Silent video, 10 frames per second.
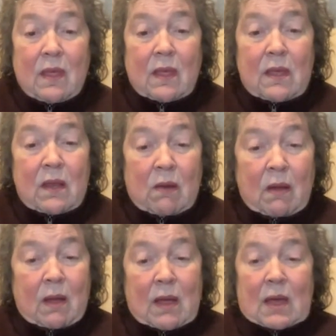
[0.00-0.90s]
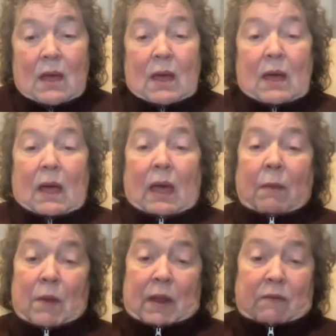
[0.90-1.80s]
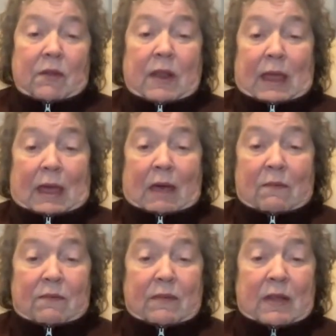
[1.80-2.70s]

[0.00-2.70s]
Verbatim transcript: you know, I'm not ever going to have